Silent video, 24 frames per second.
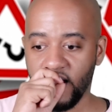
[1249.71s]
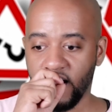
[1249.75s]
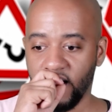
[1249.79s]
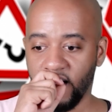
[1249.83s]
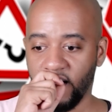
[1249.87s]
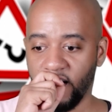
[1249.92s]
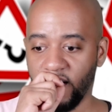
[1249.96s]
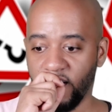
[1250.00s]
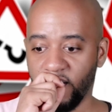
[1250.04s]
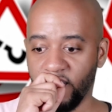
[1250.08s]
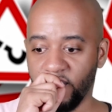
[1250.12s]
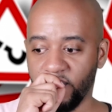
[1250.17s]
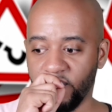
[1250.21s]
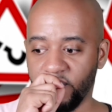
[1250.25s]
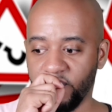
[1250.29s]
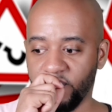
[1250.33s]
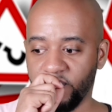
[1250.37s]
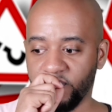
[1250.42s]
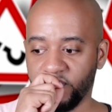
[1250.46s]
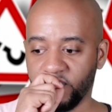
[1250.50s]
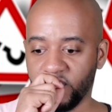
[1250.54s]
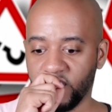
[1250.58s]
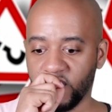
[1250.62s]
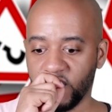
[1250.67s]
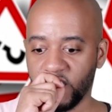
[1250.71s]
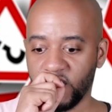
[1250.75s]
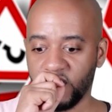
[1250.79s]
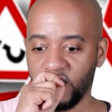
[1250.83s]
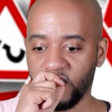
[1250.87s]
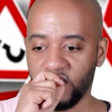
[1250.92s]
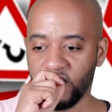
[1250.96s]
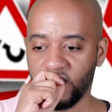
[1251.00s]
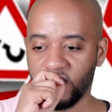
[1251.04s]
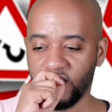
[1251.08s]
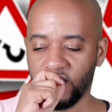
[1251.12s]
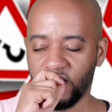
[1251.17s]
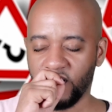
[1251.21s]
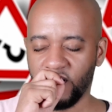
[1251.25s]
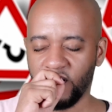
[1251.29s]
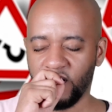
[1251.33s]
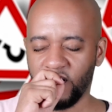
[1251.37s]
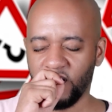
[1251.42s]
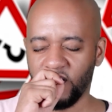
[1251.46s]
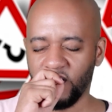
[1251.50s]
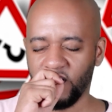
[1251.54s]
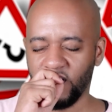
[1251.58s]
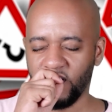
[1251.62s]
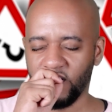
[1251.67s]

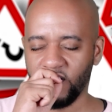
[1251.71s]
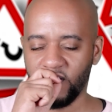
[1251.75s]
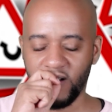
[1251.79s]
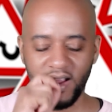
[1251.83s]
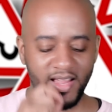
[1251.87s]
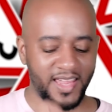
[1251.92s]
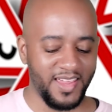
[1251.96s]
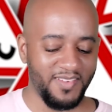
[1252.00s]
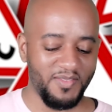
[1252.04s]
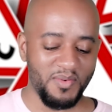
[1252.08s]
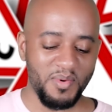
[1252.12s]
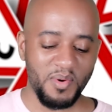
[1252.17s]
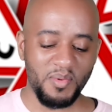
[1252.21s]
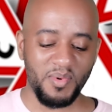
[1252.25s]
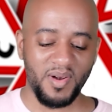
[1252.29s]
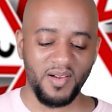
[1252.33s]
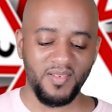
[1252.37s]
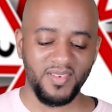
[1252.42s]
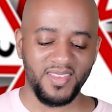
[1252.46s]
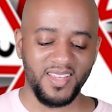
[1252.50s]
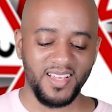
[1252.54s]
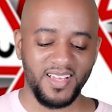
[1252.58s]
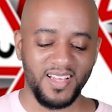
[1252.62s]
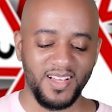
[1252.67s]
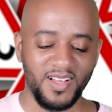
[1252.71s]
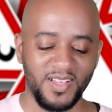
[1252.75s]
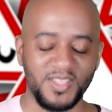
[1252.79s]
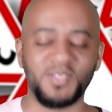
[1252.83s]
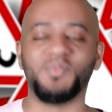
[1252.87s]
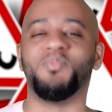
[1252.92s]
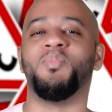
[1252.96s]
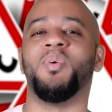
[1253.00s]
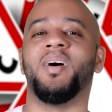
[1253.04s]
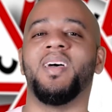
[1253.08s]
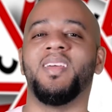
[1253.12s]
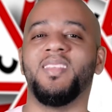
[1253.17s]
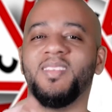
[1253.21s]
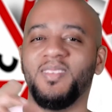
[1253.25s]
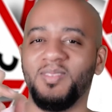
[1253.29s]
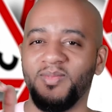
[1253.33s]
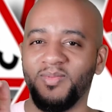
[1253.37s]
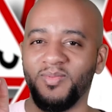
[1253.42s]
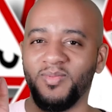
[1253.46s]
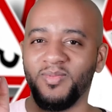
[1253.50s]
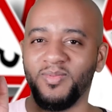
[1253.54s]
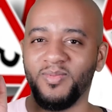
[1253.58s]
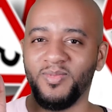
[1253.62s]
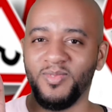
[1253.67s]
oh, I can't remember everything else, but
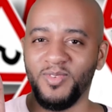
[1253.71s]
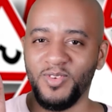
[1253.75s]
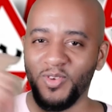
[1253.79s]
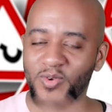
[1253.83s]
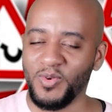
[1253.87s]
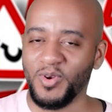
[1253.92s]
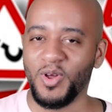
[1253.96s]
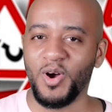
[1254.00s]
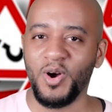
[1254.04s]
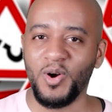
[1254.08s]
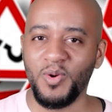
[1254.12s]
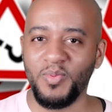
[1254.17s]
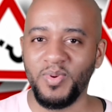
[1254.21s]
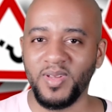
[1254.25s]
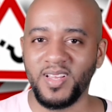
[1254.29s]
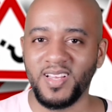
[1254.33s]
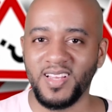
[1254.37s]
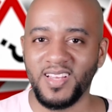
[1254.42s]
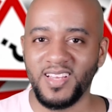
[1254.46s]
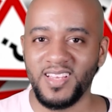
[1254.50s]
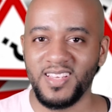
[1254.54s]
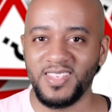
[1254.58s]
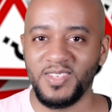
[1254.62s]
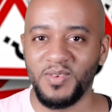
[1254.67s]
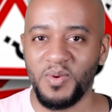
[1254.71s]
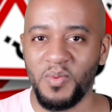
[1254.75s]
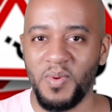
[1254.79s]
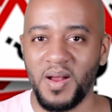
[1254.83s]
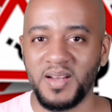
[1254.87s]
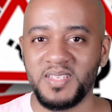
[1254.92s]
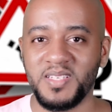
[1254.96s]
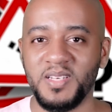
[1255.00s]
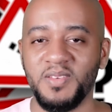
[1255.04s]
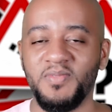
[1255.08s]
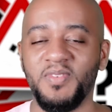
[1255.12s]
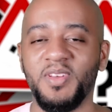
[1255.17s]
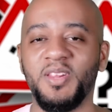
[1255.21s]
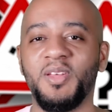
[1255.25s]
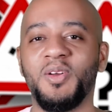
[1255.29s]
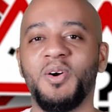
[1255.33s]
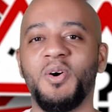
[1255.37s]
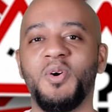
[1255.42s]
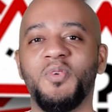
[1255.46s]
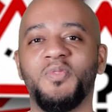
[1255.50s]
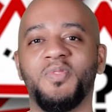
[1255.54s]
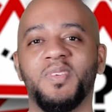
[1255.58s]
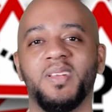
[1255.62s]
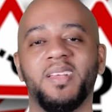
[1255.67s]
you know, because you were watching the video,
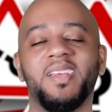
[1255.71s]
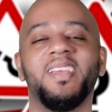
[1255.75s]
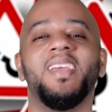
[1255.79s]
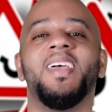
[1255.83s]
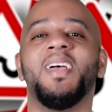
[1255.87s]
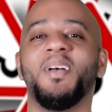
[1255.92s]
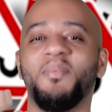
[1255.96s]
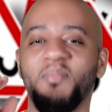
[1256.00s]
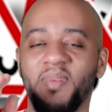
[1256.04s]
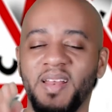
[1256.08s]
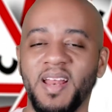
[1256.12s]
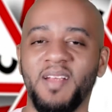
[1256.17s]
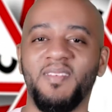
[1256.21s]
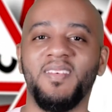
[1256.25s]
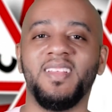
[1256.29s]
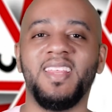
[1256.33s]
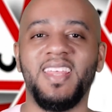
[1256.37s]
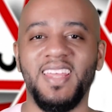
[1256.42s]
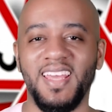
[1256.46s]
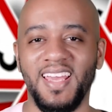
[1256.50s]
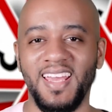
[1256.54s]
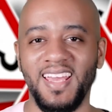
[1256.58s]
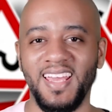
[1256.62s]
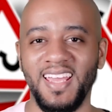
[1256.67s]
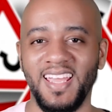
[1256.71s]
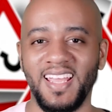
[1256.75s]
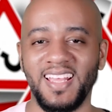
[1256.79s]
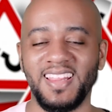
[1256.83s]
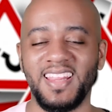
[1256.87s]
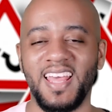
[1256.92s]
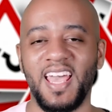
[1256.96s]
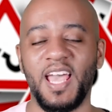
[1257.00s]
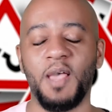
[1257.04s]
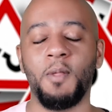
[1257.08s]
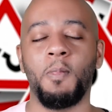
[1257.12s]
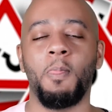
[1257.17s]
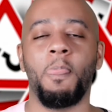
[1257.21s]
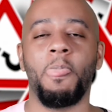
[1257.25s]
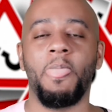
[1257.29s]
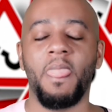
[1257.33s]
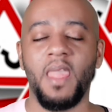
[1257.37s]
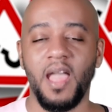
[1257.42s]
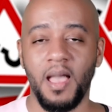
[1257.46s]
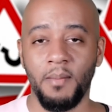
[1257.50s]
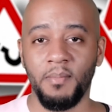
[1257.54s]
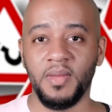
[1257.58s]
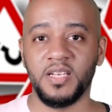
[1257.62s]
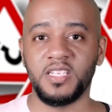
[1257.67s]
hopefully. But everything that
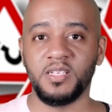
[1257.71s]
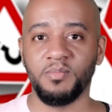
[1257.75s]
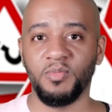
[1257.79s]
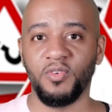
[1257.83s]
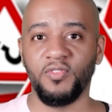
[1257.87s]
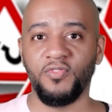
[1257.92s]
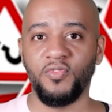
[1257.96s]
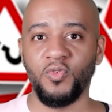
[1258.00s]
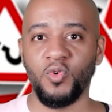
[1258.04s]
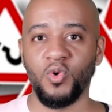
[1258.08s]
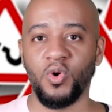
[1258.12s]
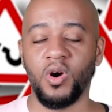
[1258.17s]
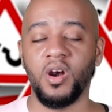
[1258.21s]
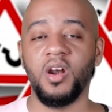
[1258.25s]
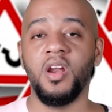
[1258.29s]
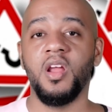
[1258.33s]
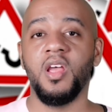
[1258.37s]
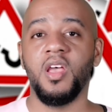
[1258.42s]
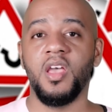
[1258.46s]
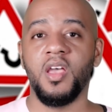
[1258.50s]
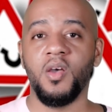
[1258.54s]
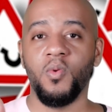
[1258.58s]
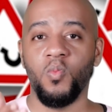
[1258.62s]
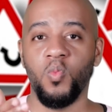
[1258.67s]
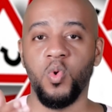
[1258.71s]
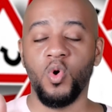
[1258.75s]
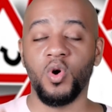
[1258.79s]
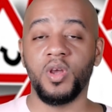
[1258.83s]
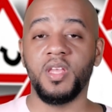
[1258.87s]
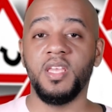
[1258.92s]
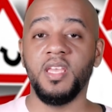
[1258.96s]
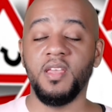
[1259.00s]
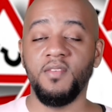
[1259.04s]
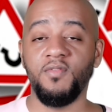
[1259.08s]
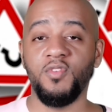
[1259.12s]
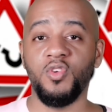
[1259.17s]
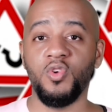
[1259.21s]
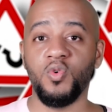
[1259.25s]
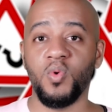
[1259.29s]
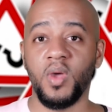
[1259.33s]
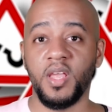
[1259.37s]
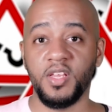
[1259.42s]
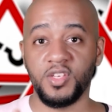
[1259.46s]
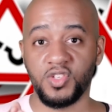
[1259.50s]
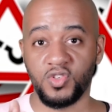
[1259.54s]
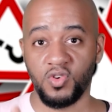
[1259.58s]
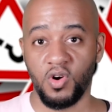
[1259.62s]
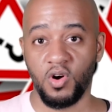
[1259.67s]
I mentioned before will give you
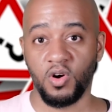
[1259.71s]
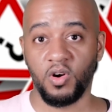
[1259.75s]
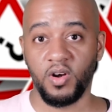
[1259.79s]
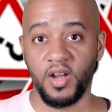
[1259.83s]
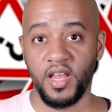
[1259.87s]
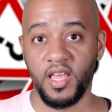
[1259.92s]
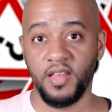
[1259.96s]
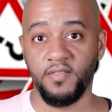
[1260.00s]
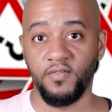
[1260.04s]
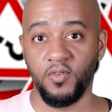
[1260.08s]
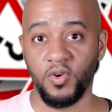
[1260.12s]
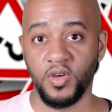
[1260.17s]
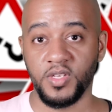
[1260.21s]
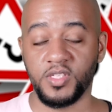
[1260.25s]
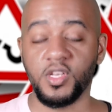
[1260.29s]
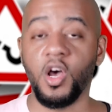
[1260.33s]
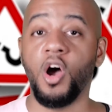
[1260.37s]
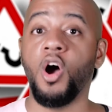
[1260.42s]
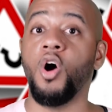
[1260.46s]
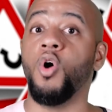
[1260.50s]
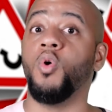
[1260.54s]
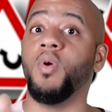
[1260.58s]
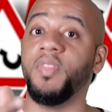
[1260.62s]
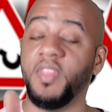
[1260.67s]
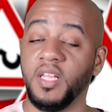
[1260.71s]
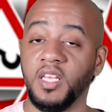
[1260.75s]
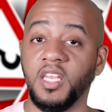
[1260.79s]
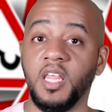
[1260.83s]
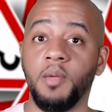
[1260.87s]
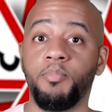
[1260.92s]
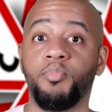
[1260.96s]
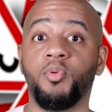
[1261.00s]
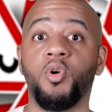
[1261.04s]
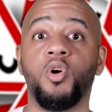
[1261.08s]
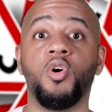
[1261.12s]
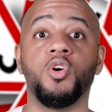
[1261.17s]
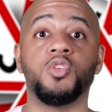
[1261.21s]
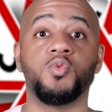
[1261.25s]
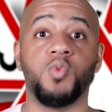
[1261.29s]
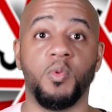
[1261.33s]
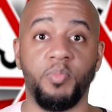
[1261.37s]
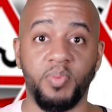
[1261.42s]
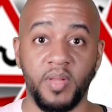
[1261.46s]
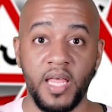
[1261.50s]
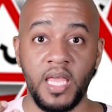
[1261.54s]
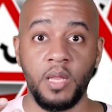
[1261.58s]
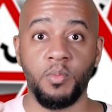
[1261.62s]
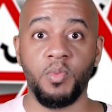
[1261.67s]
a stronger head voice. Oh, the lip rolls, we're
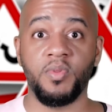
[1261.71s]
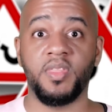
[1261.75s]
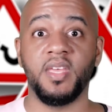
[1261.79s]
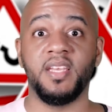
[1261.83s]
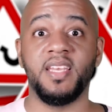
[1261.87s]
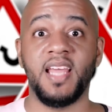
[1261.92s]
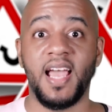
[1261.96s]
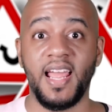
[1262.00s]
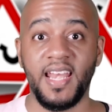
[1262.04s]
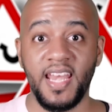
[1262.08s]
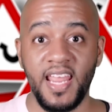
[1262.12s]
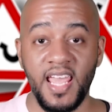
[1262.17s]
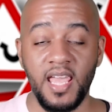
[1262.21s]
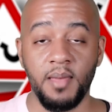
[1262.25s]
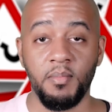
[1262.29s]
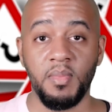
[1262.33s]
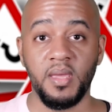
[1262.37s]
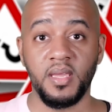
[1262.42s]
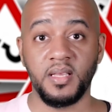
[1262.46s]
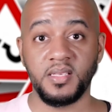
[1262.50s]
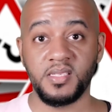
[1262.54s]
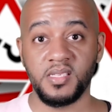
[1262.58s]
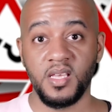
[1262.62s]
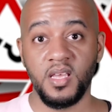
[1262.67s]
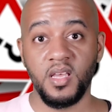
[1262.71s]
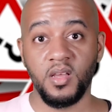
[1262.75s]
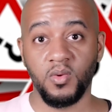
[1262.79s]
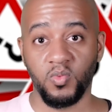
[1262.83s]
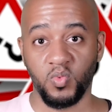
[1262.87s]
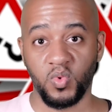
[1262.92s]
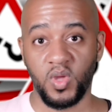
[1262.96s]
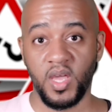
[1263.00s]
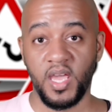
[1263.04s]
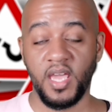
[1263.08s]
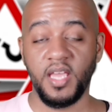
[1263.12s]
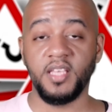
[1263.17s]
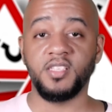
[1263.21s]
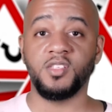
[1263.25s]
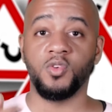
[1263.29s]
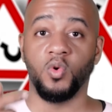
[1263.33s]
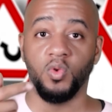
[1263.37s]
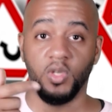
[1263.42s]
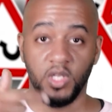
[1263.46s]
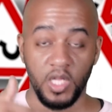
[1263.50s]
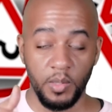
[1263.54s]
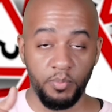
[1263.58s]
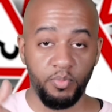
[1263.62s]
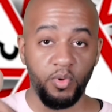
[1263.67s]
playing with the dynamics, okay? So
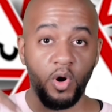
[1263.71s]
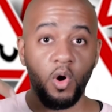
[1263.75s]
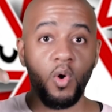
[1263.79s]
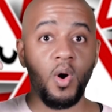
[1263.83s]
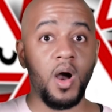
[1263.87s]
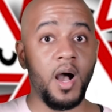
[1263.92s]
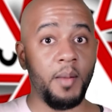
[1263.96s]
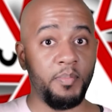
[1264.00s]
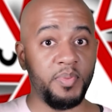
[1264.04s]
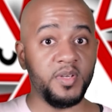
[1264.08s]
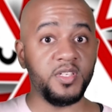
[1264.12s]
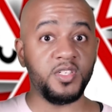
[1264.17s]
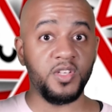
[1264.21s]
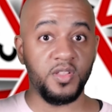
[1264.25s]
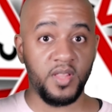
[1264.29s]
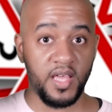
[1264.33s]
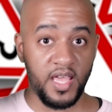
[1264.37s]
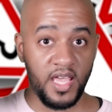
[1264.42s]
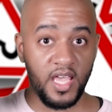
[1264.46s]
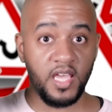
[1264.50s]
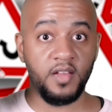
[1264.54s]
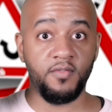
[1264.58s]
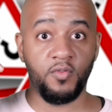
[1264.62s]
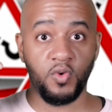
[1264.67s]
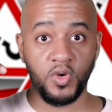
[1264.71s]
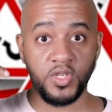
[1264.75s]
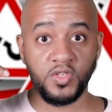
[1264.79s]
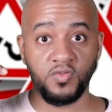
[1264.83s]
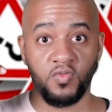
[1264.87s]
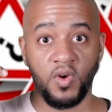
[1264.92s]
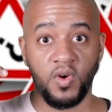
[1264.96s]
lip roll up into the head voice